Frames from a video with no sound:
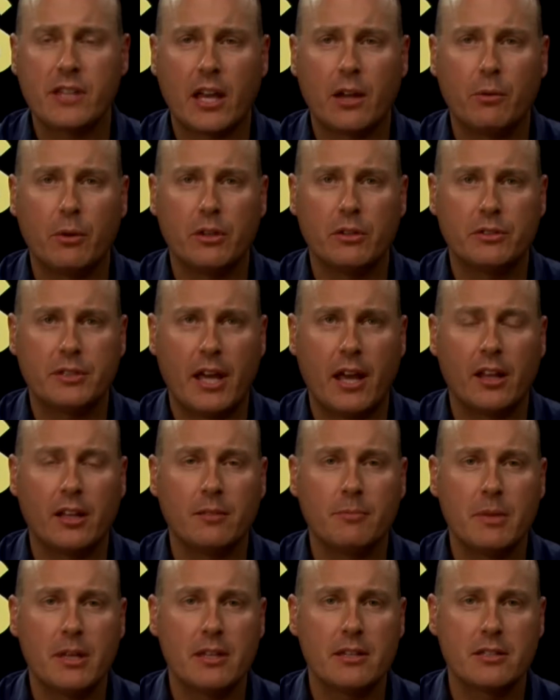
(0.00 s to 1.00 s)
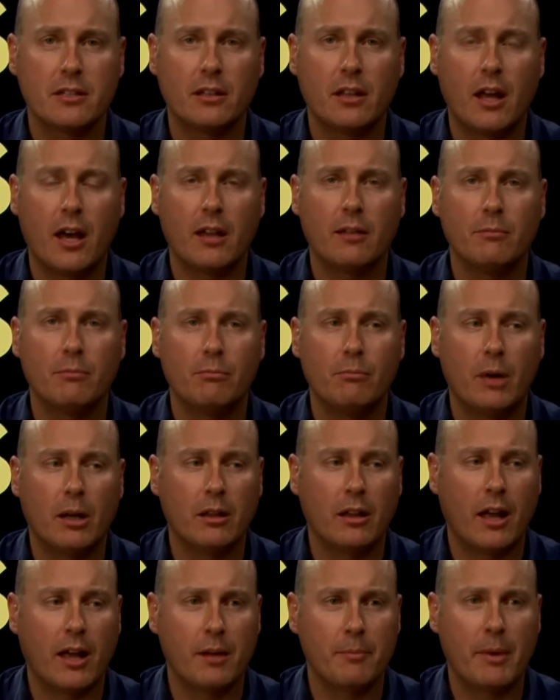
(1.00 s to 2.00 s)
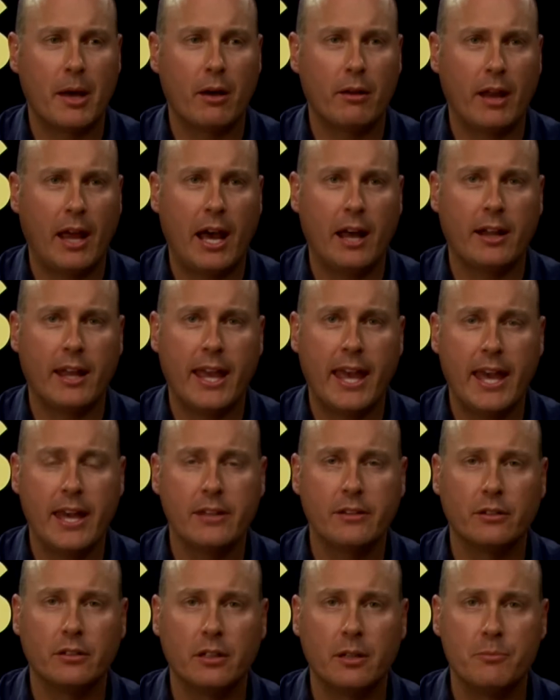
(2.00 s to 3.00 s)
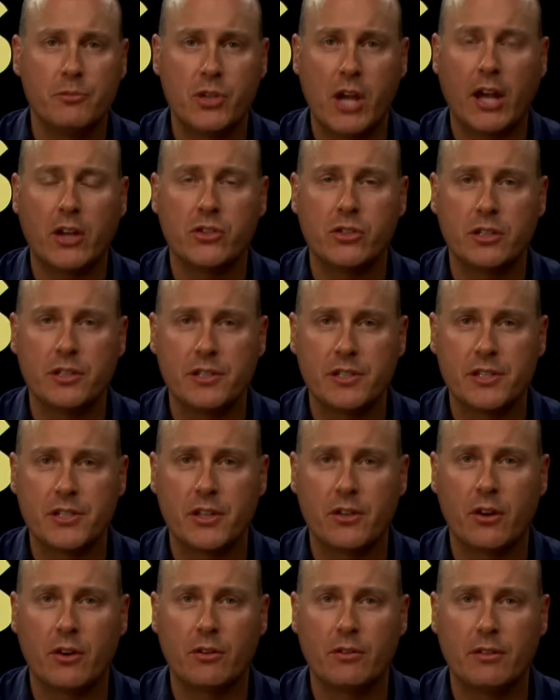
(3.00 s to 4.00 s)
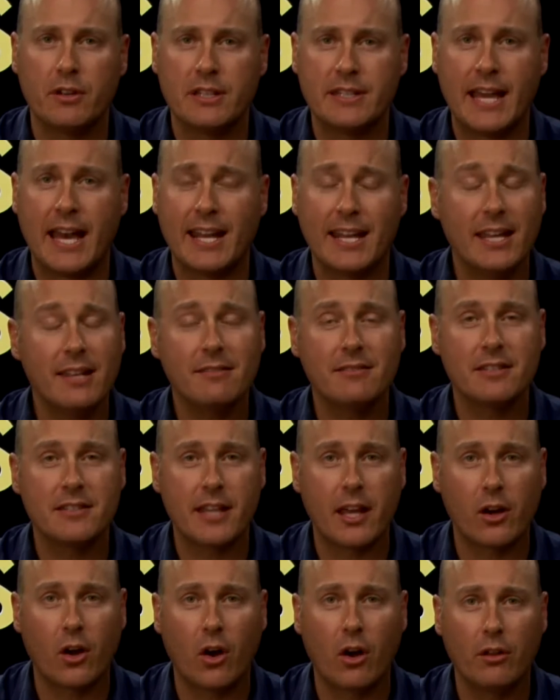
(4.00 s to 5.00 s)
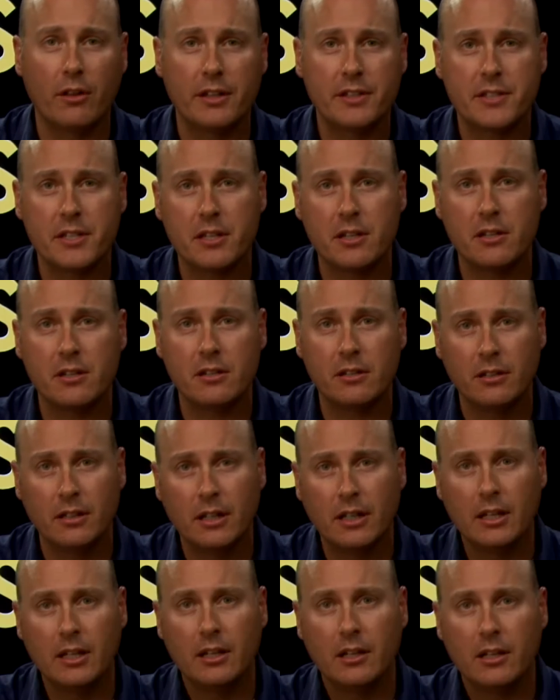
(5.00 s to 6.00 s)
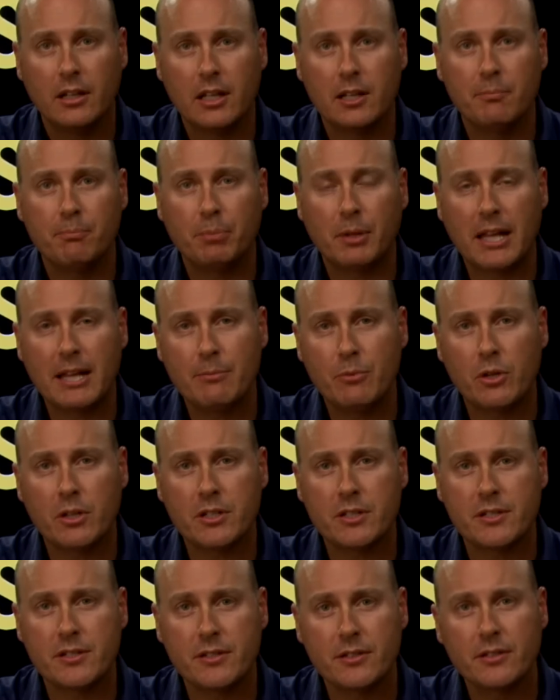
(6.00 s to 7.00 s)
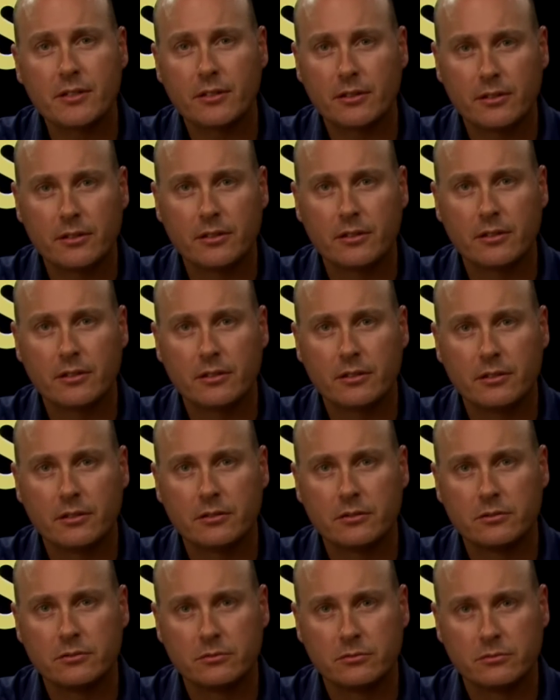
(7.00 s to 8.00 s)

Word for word: like what you're telling me is a lot, a lot about how to handle objections. Is there, is that it? Is that all that's in, in playbooks? No,